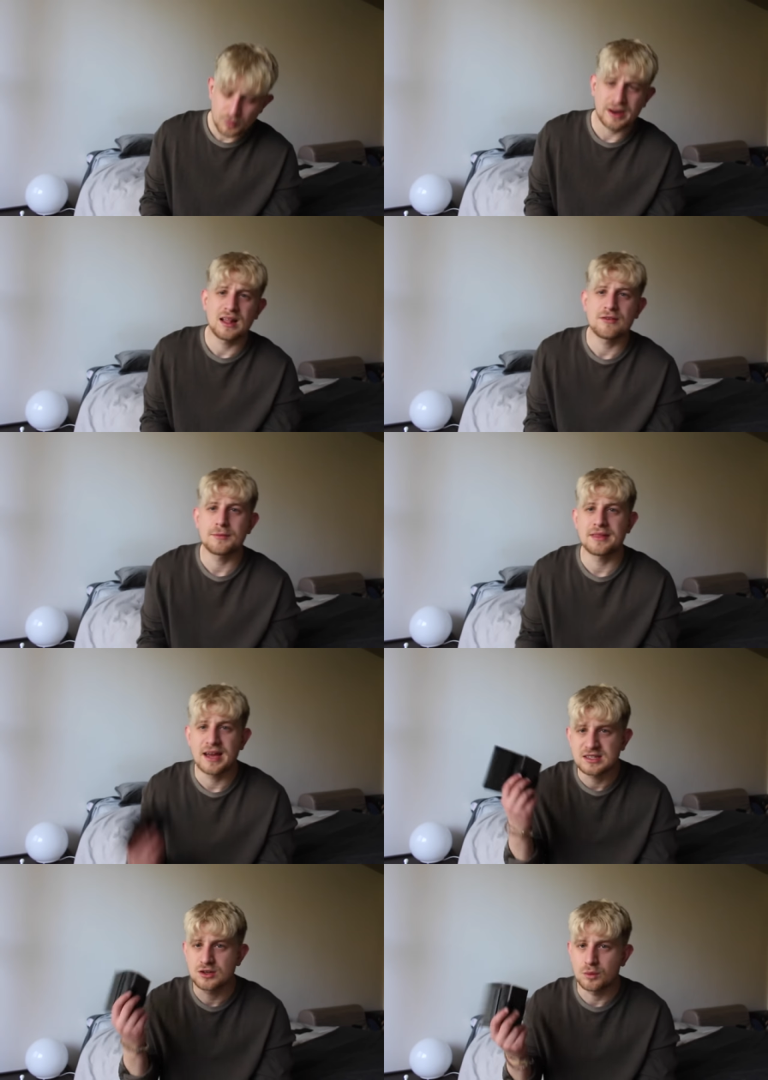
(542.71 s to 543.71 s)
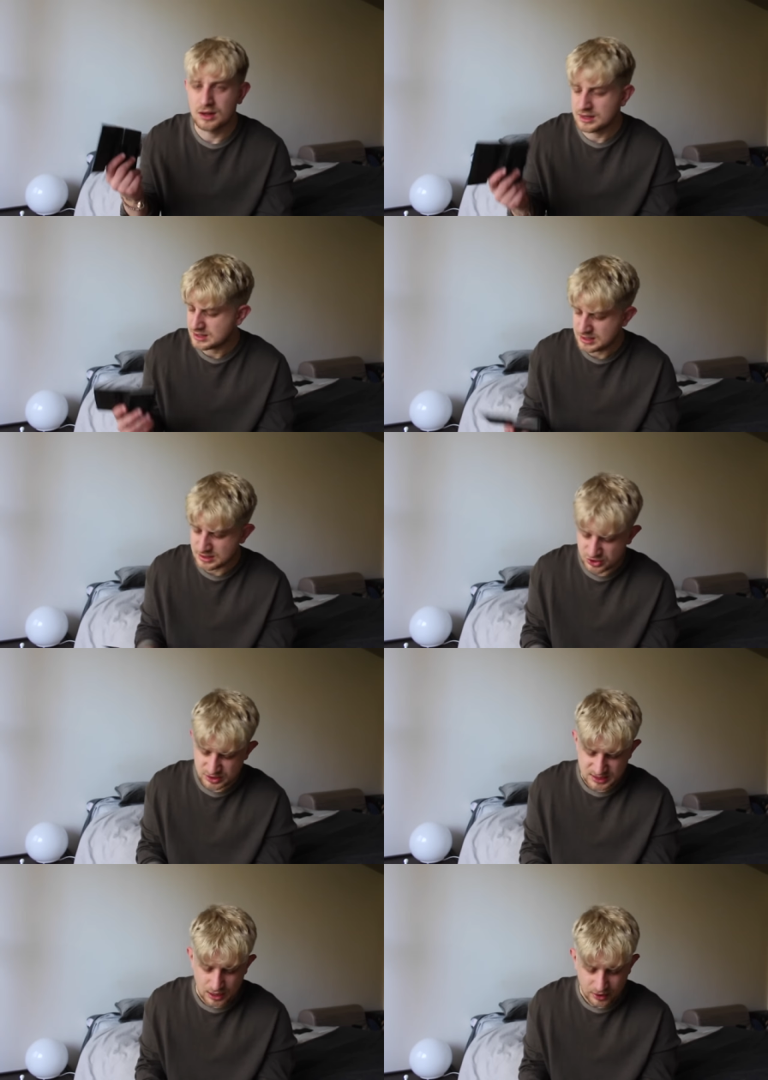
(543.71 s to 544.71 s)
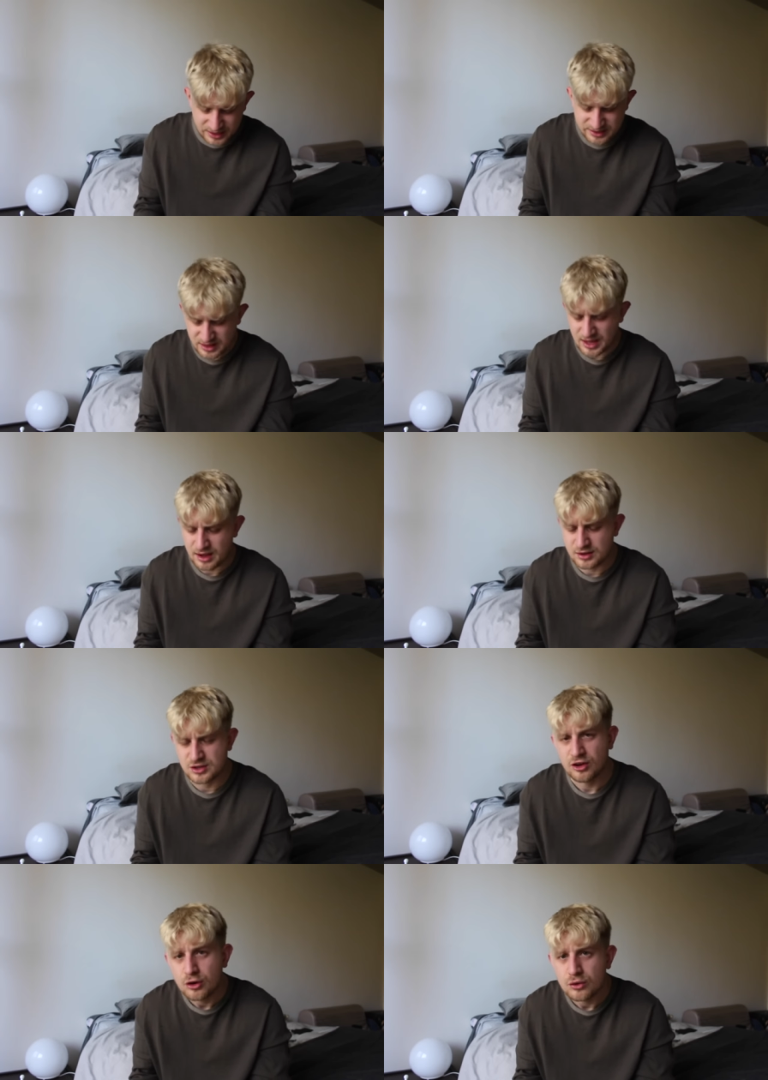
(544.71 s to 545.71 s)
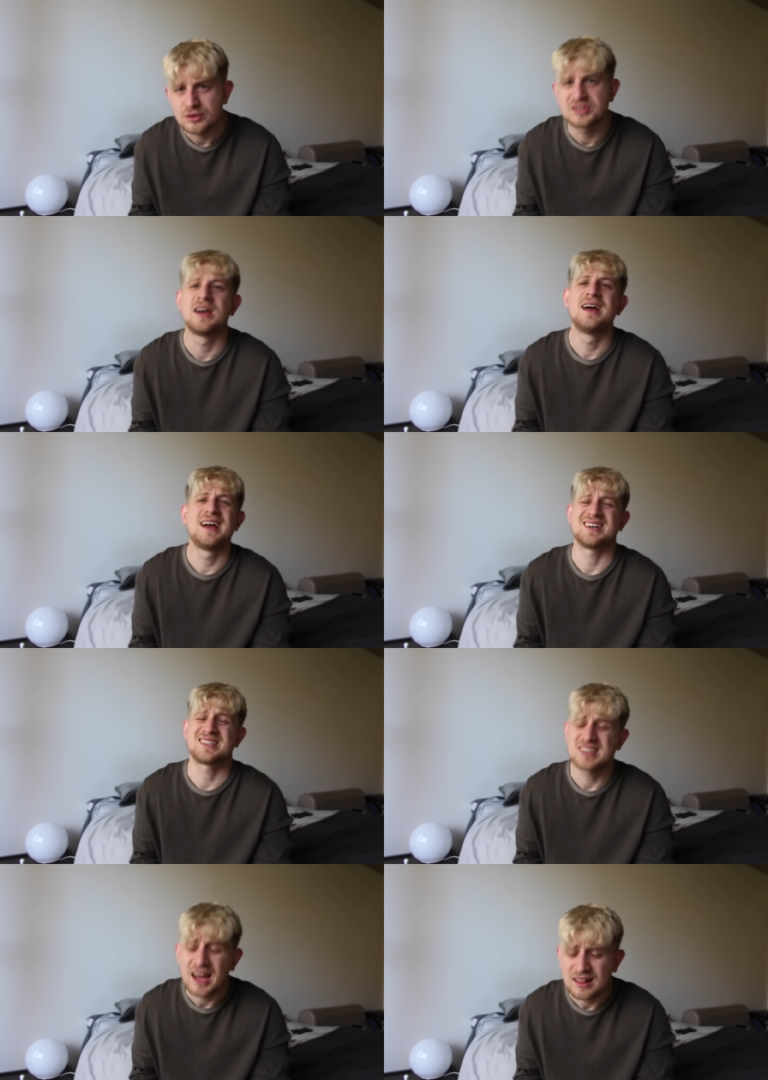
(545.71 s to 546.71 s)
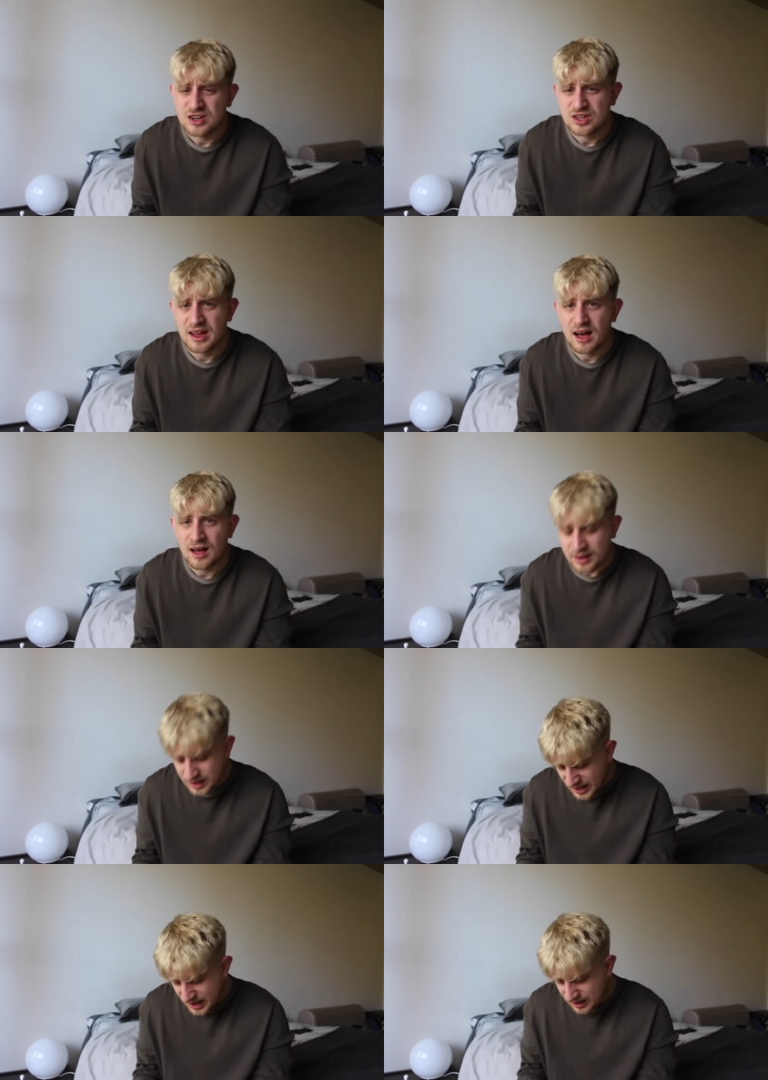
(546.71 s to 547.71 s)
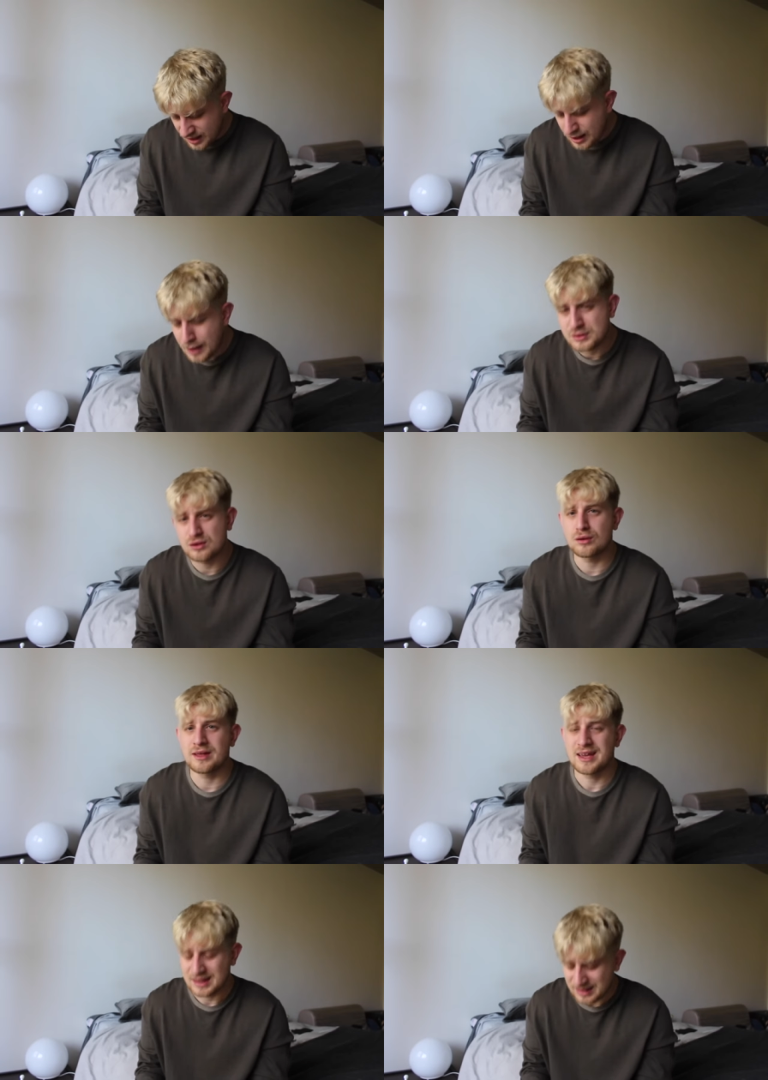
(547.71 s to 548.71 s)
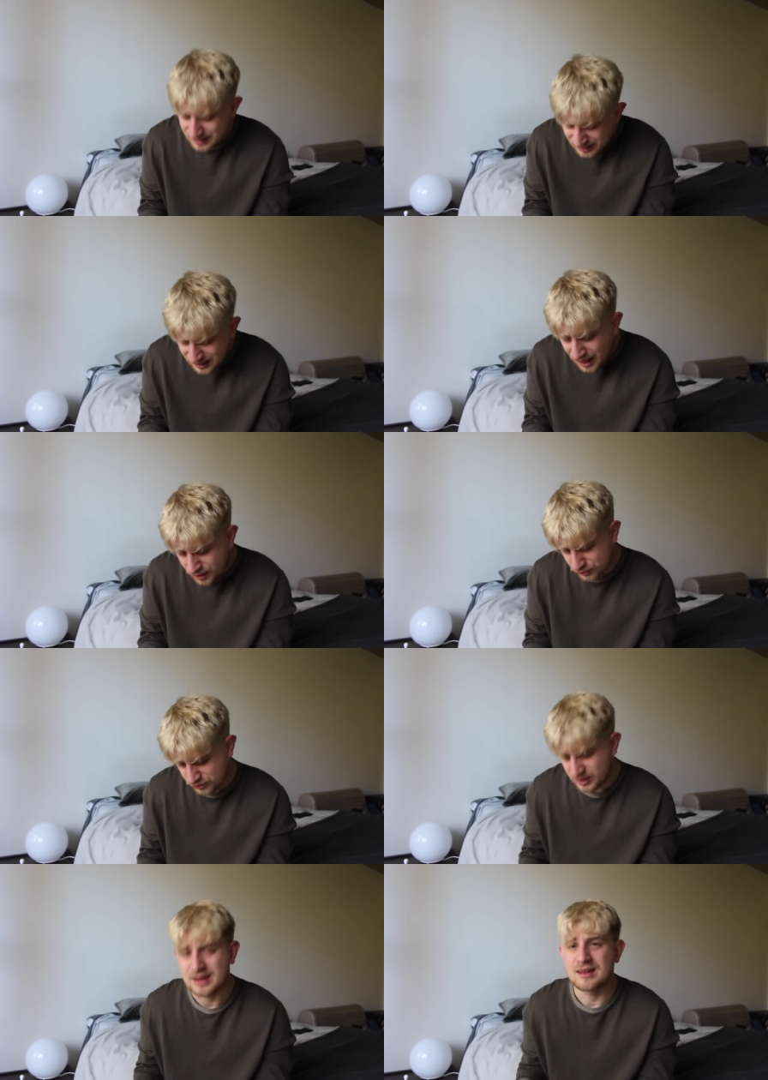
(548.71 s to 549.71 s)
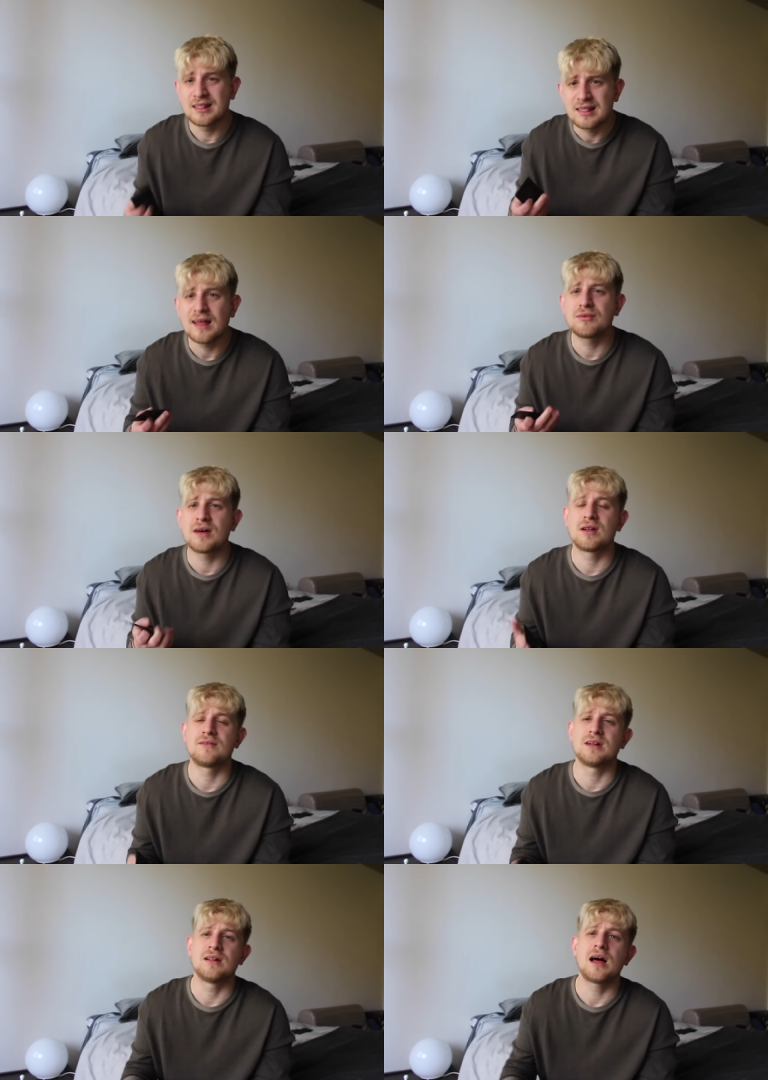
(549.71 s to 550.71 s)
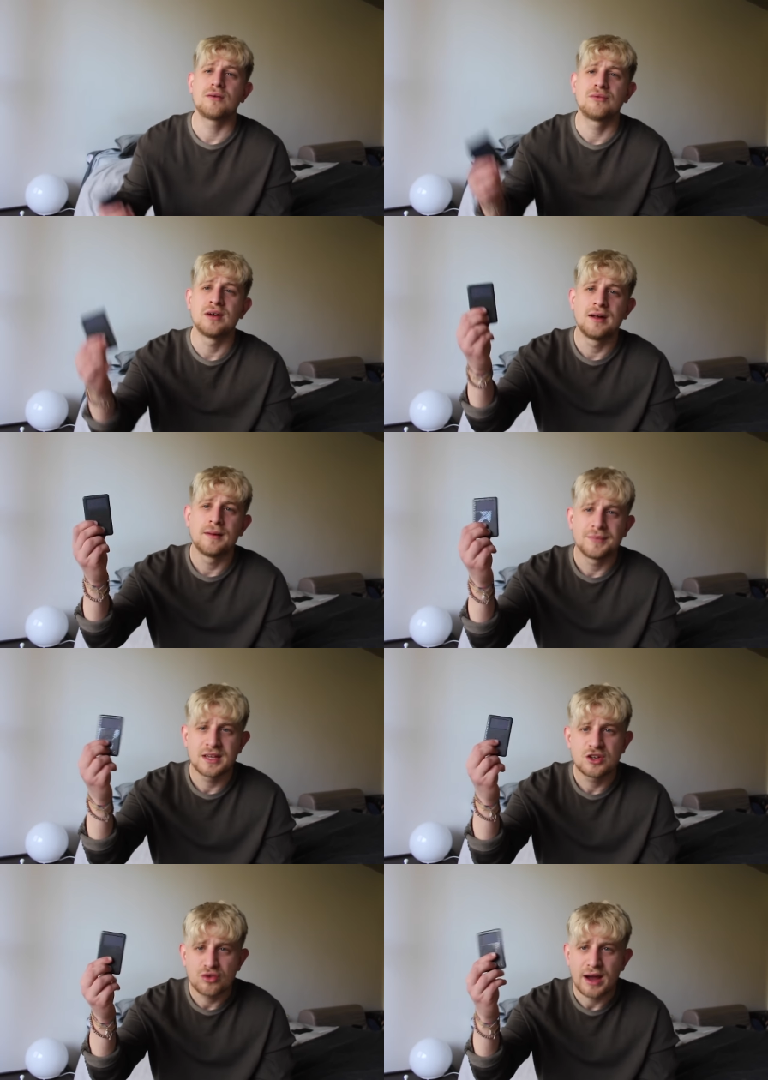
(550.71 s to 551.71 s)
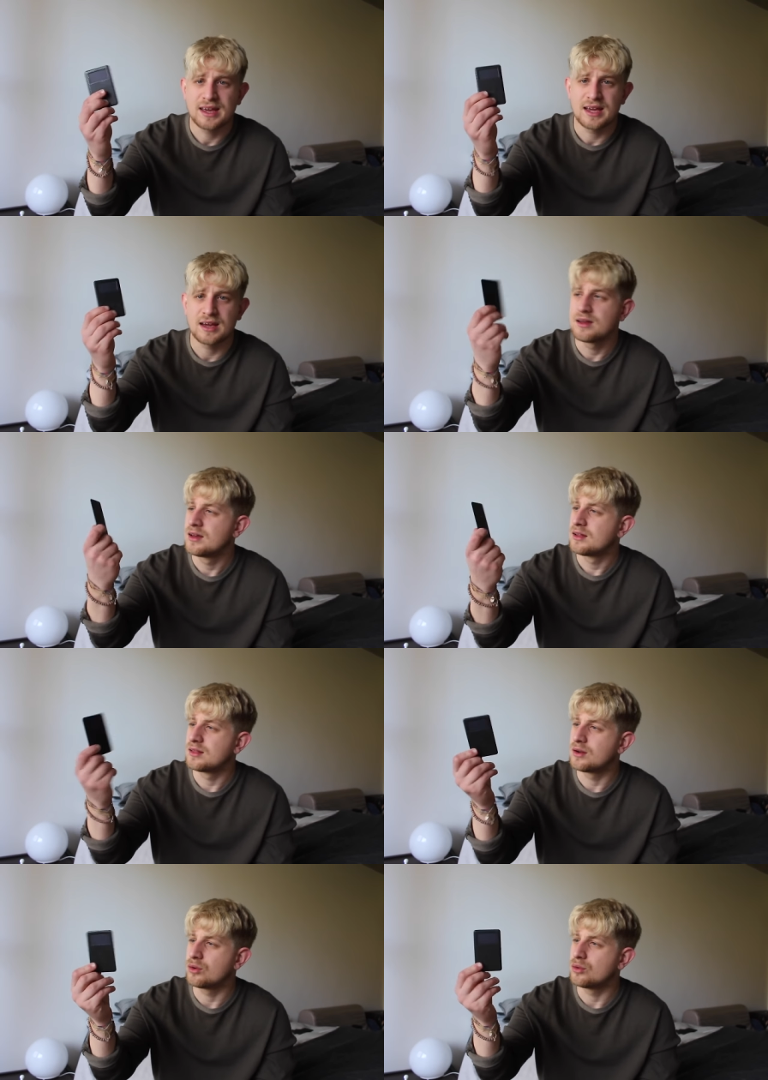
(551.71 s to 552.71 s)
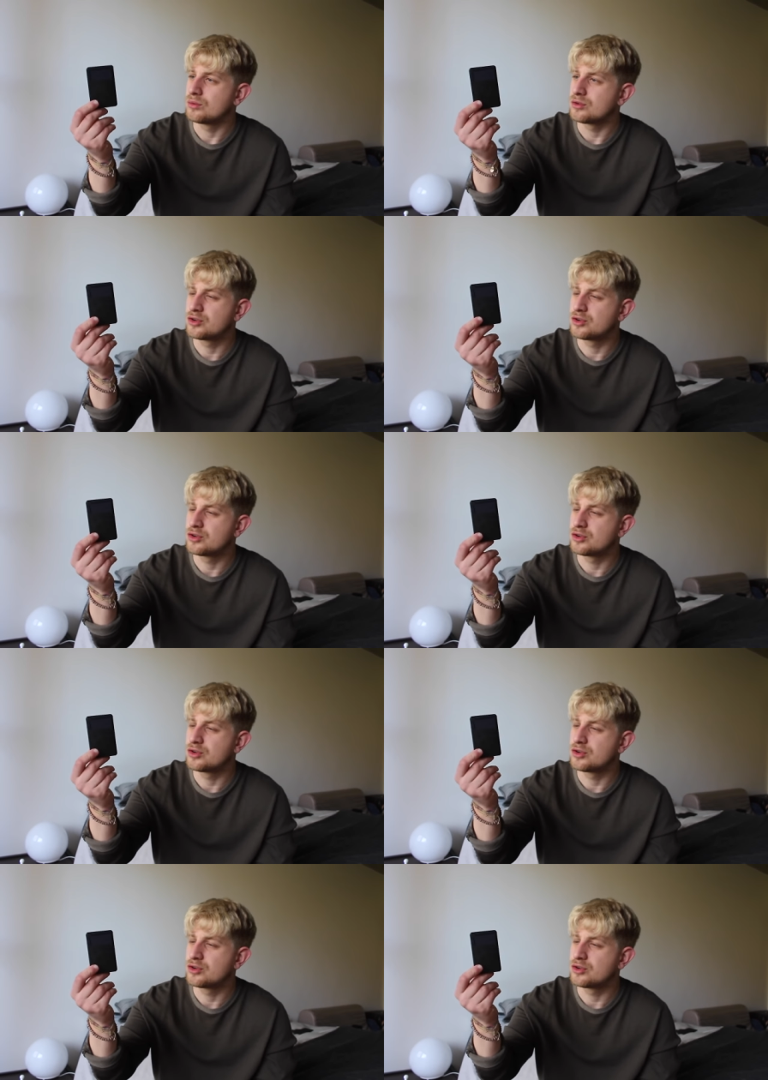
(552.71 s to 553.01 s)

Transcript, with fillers: What I love about the Ekster wallets is just how easy they are to use, how stylish they are, and I absolutely love, like, love, love, love, love, love the tracking little